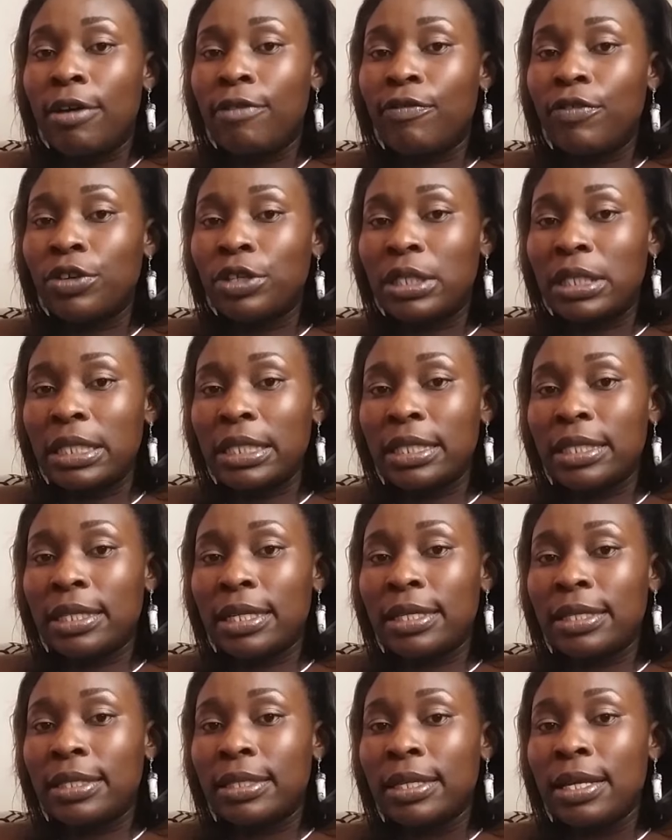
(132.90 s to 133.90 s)
For
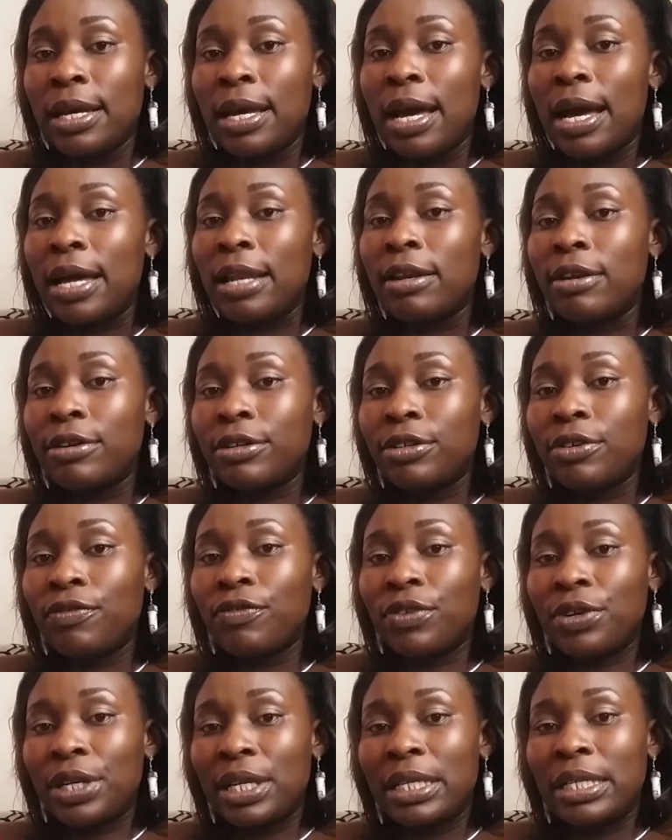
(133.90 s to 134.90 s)
teachers, a lot
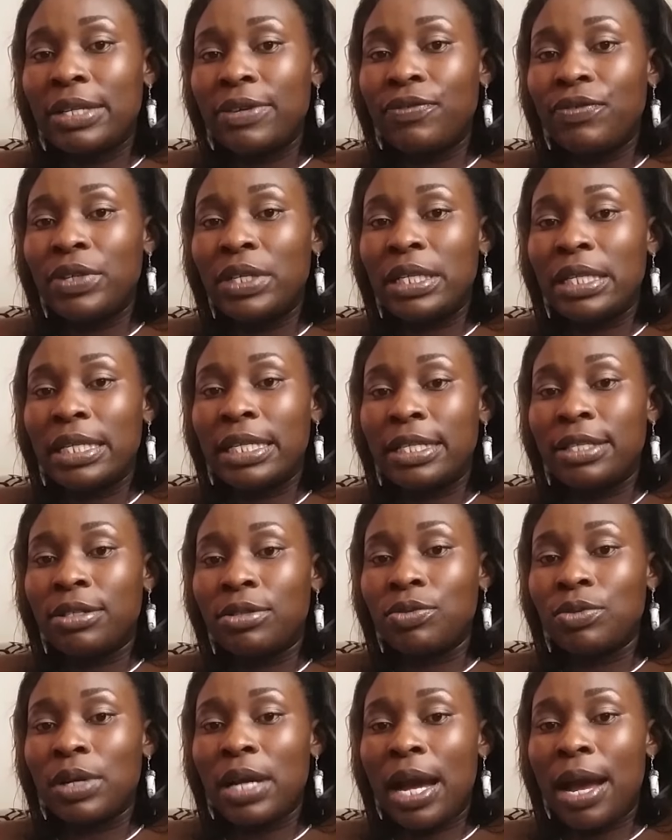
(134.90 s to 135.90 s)
of creativity needs
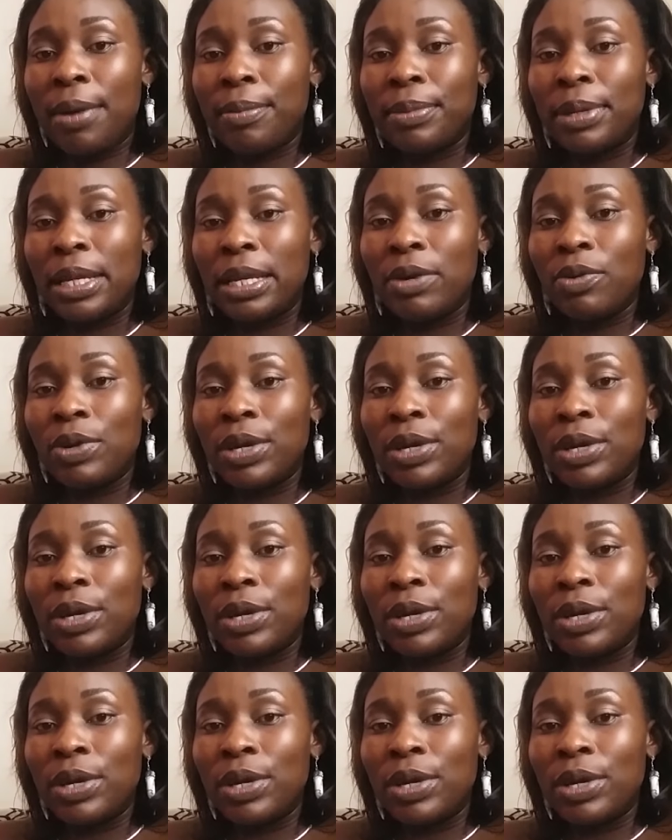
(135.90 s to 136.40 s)
to come in.